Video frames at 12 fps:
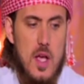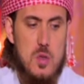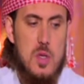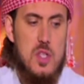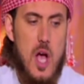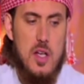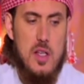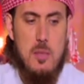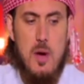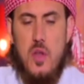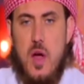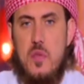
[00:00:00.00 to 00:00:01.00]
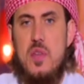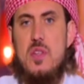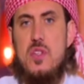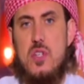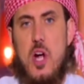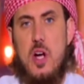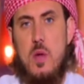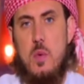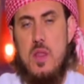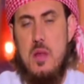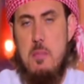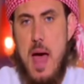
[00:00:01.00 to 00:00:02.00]
So we talked about how this started
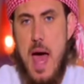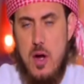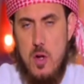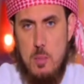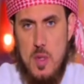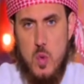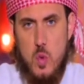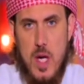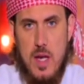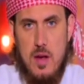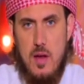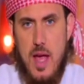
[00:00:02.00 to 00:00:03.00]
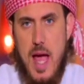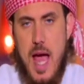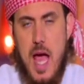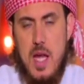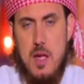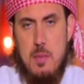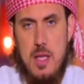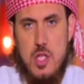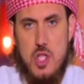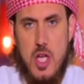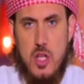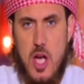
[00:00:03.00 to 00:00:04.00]
with the battle between Adam and
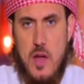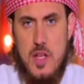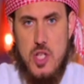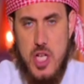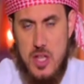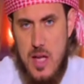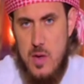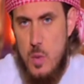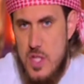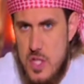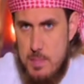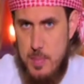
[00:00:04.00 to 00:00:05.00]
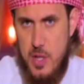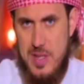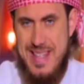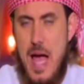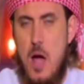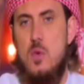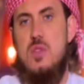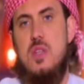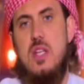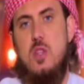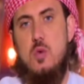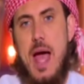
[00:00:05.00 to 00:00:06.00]
Shaitan. The Shaitan whispered doubts
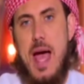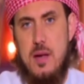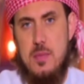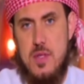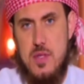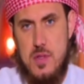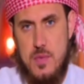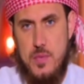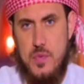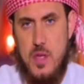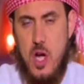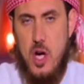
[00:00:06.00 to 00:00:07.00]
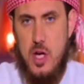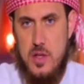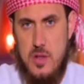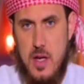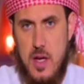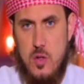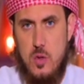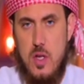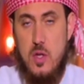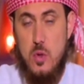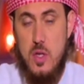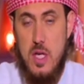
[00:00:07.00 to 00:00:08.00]
into Adam's heart and
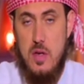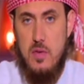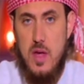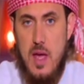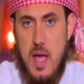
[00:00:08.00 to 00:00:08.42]
into Eve.